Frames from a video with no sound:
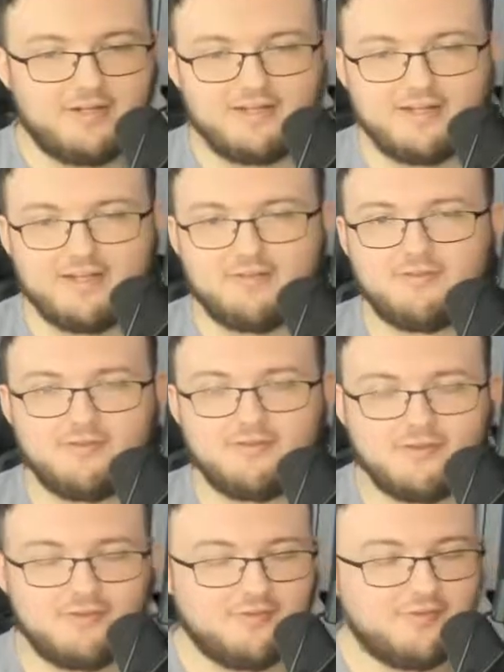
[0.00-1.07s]
does do
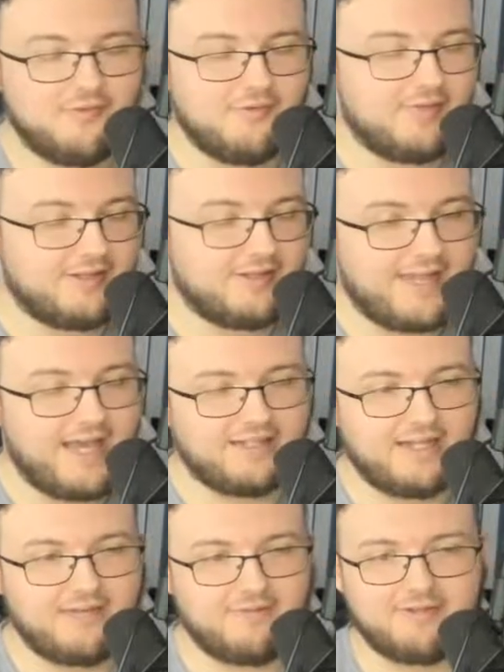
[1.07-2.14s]
you lose the down,
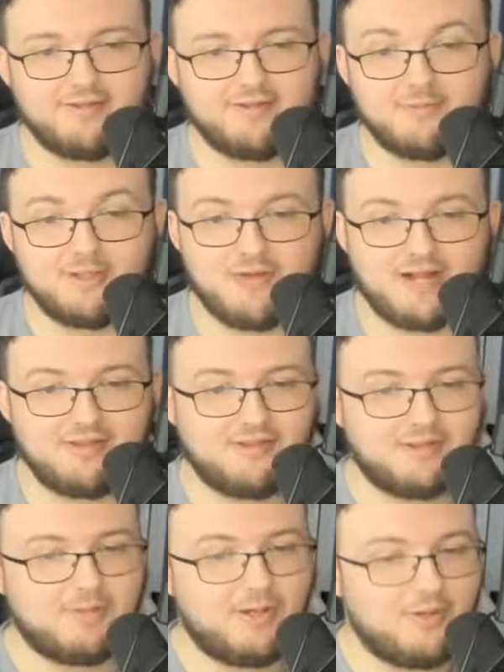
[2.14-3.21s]
obviously, but you actually
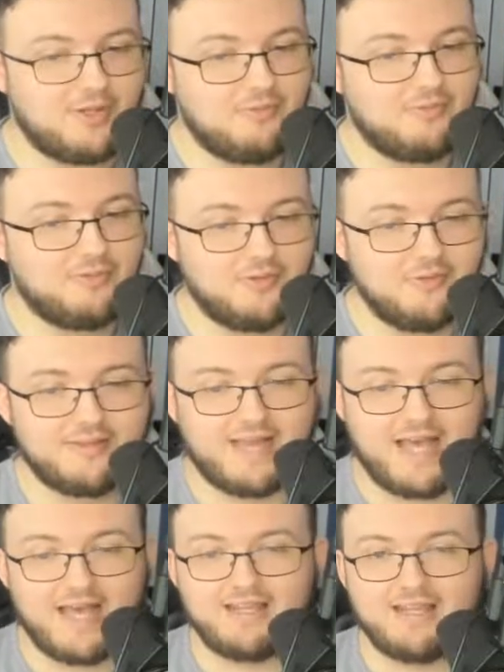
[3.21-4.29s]
throw the ball away, you lose that